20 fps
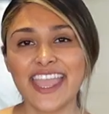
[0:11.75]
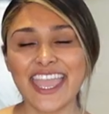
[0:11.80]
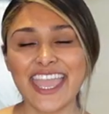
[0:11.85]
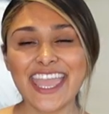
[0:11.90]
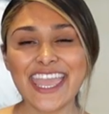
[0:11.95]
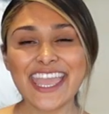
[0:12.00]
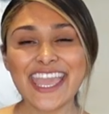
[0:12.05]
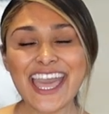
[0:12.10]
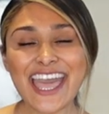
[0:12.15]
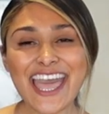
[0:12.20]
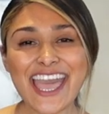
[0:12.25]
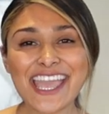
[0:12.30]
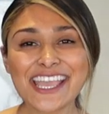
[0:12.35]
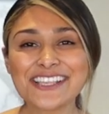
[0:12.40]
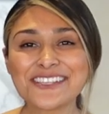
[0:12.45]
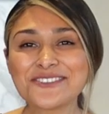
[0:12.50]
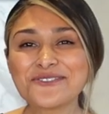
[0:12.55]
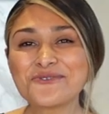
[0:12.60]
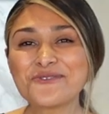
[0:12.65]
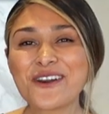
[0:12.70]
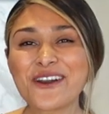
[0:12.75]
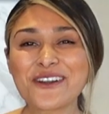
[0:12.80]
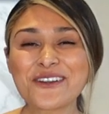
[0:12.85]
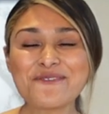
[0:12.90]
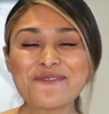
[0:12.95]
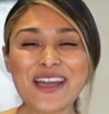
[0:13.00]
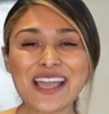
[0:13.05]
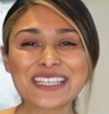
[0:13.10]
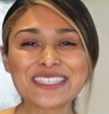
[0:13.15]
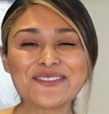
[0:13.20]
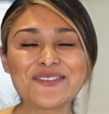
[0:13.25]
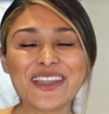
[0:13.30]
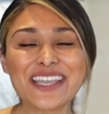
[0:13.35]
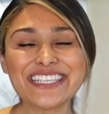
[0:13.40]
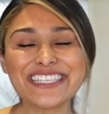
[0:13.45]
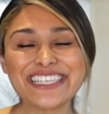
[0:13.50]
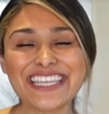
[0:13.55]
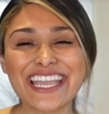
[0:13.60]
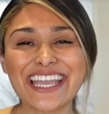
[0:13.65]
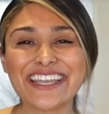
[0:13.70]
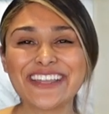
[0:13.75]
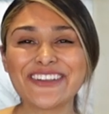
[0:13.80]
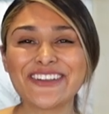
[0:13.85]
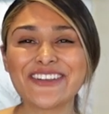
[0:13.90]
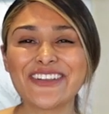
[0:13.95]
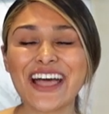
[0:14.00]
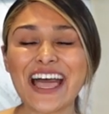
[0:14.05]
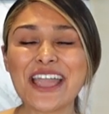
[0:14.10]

Hey guys, welcome back to my channel.